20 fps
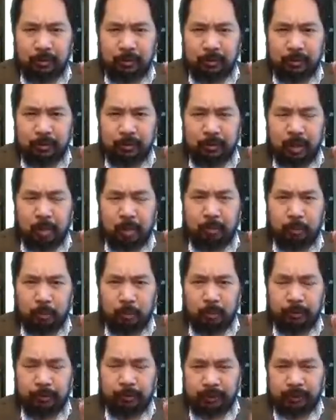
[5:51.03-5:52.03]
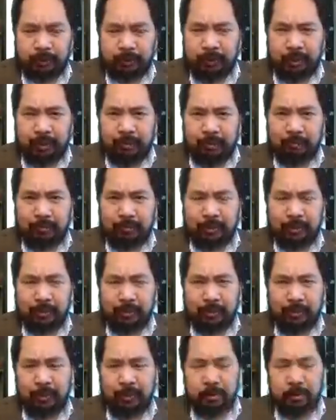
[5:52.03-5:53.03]
Commonwealth of the Psalms and
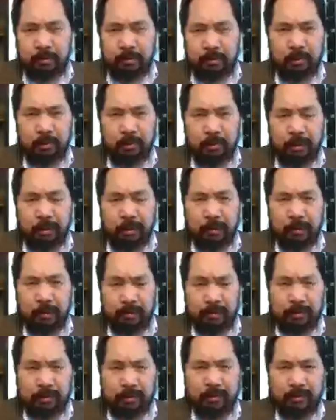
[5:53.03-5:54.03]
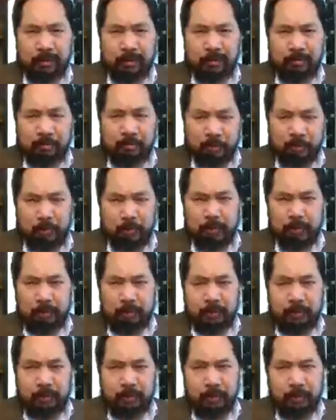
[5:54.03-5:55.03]
so forth, and in terms of
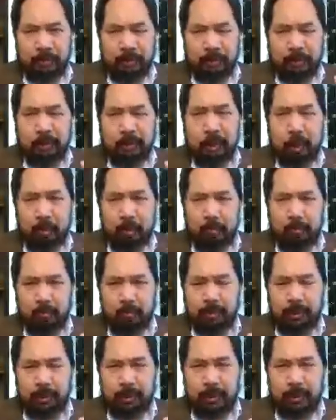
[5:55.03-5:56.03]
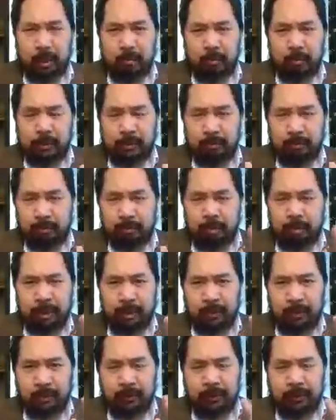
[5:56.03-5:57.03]
the economics of rail
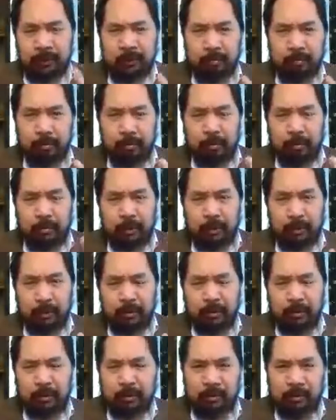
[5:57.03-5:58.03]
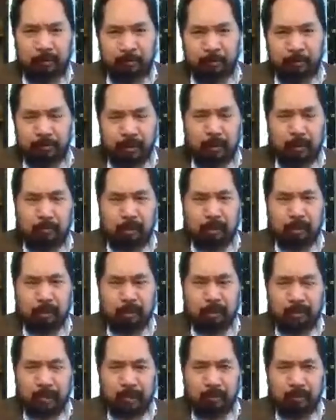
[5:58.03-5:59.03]
and so forth, and maybe
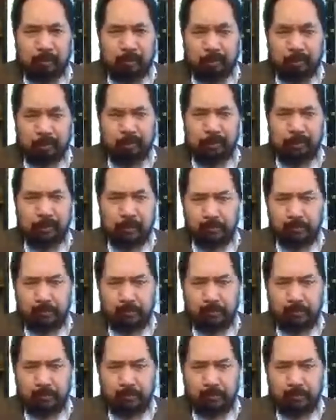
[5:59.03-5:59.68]
have a deal with